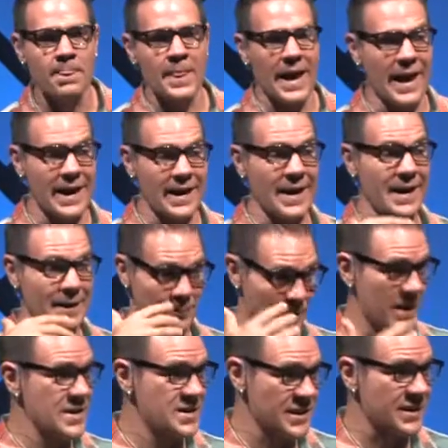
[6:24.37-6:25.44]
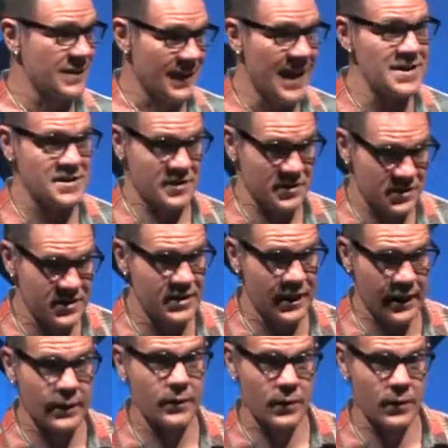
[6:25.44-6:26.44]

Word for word: And basically, that's a sin.